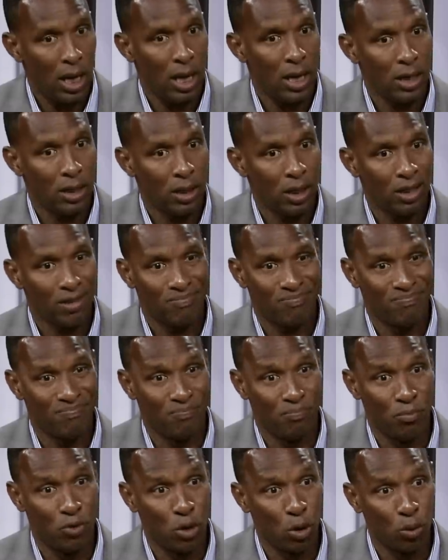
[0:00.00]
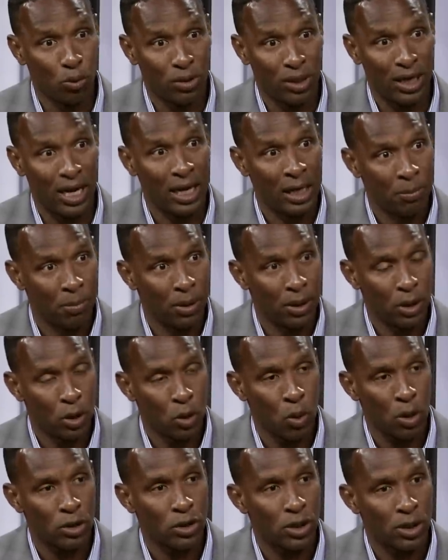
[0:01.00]
I don't think anybody
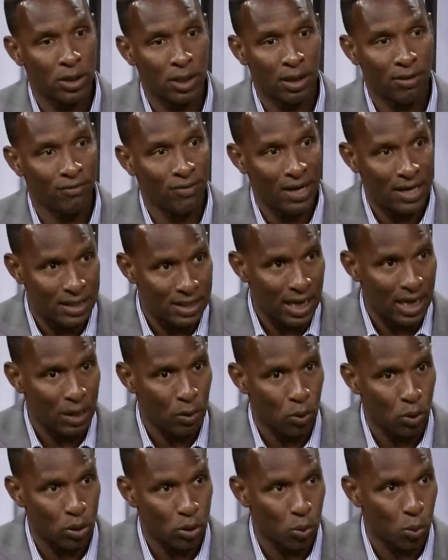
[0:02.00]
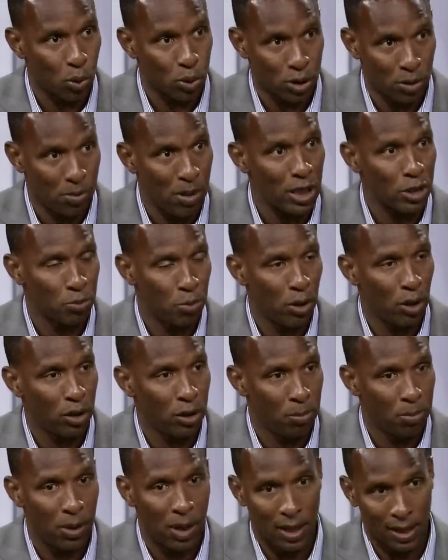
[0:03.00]
questioned that Van Dijk was the best player on the
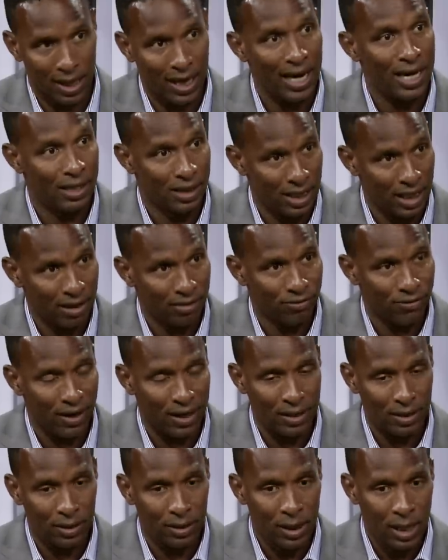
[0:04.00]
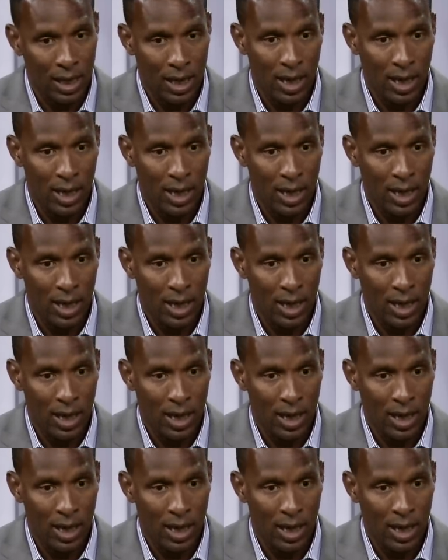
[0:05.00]
park in that final.